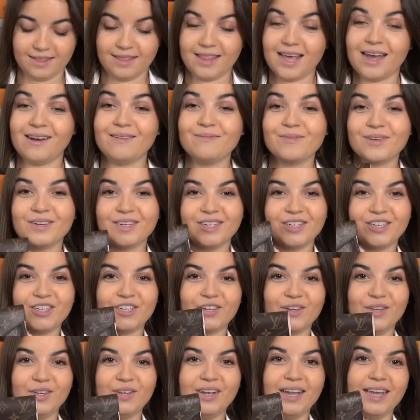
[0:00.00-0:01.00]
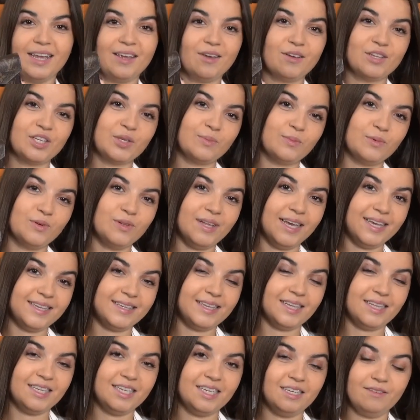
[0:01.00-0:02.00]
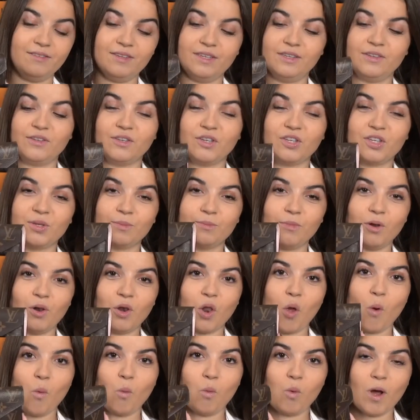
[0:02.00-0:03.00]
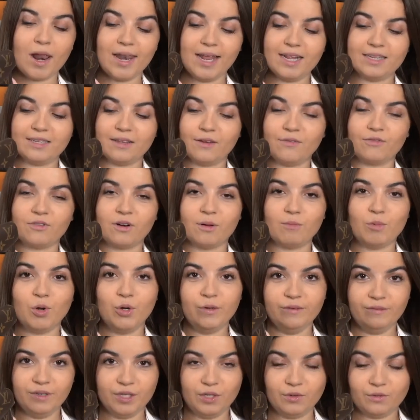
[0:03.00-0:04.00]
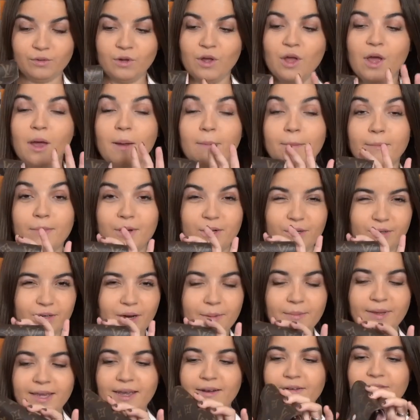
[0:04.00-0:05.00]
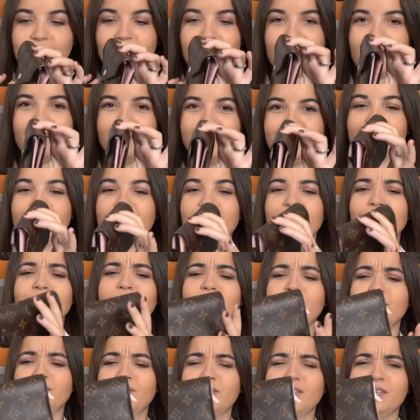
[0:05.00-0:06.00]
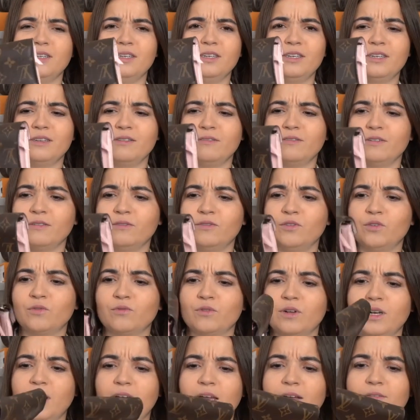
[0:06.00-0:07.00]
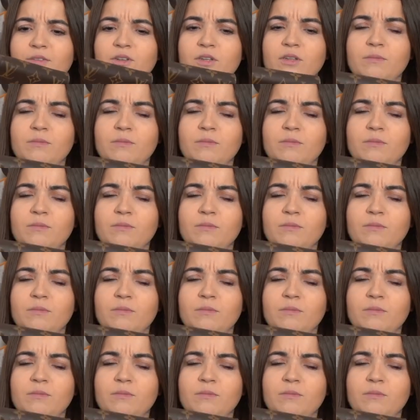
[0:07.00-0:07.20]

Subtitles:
Now I'm going to show you like a small SLG. This is a small wallet from Louis Vuitton, monogram canvas. Very good condition for this one, I have to